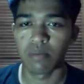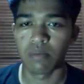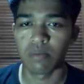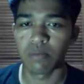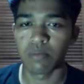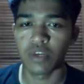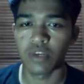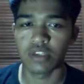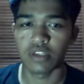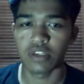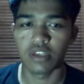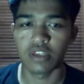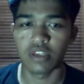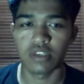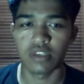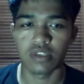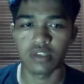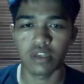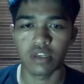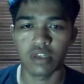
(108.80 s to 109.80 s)
break
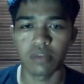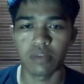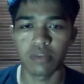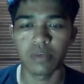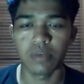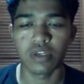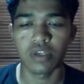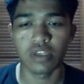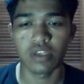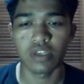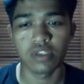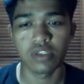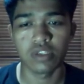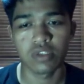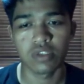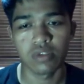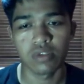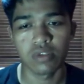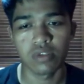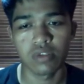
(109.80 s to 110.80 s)
this caliper
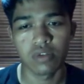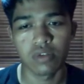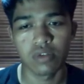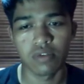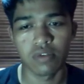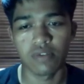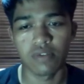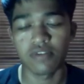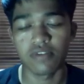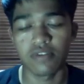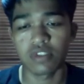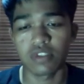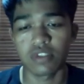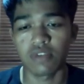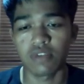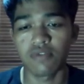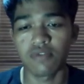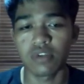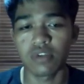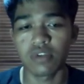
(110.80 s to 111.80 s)
is the first
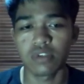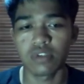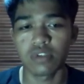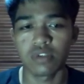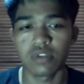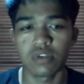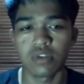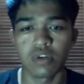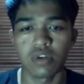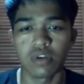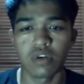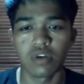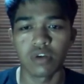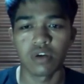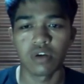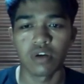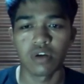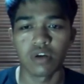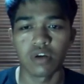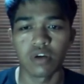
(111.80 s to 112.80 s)
thing first,
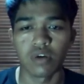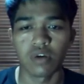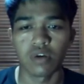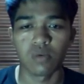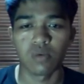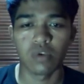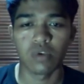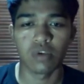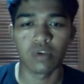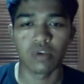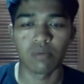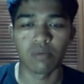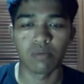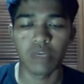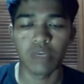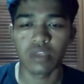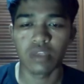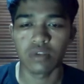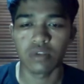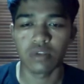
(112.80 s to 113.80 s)
we
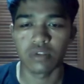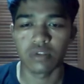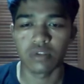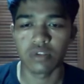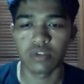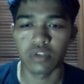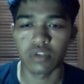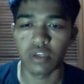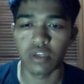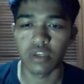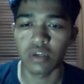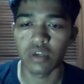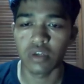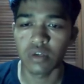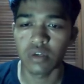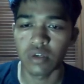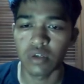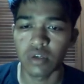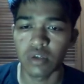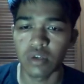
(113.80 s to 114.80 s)
meet
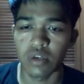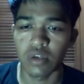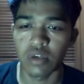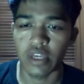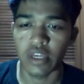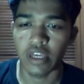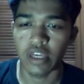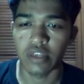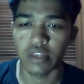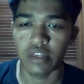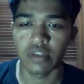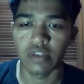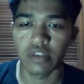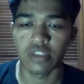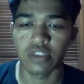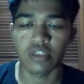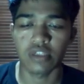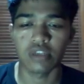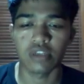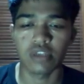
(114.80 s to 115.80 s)
together and
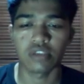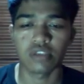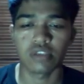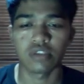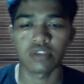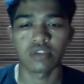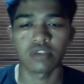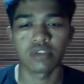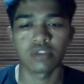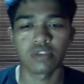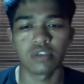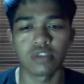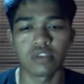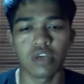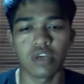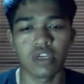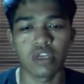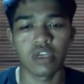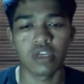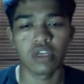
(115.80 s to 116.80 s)
discuss
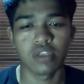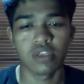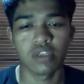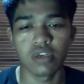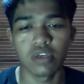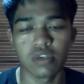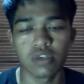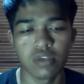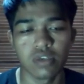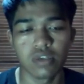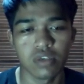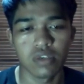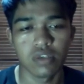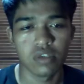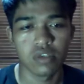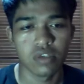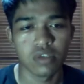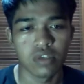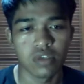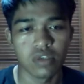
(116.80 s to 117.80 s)
the idea.
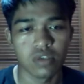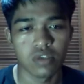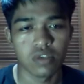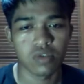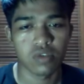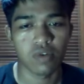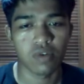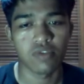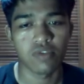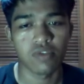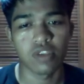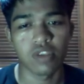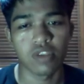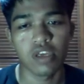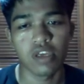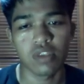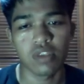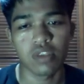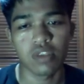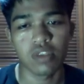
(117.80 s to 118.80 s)
So after
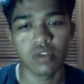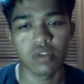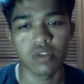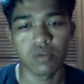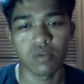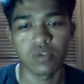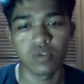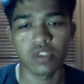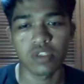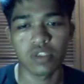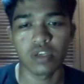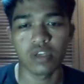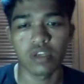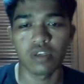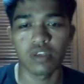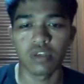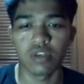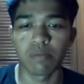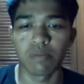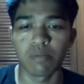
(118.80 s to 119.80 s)
that, we
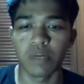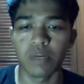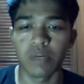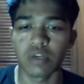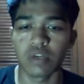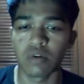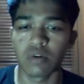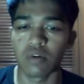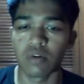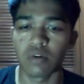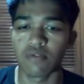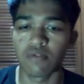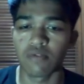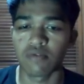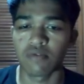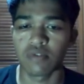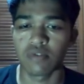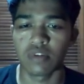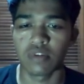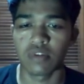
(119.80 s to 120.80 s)
study the part of
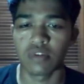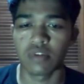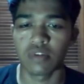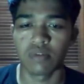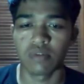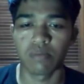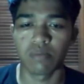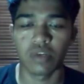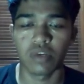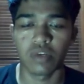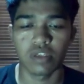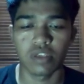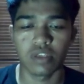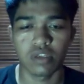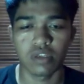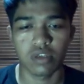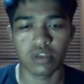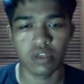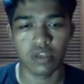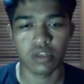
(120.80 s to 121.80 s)

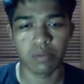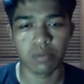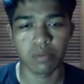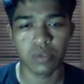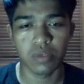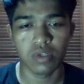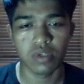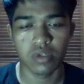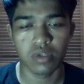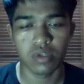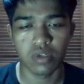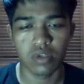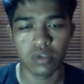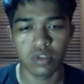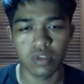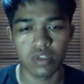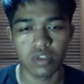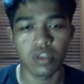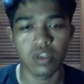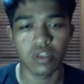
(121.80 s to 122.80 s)
breaking caliper.
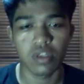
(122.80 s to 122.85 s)
The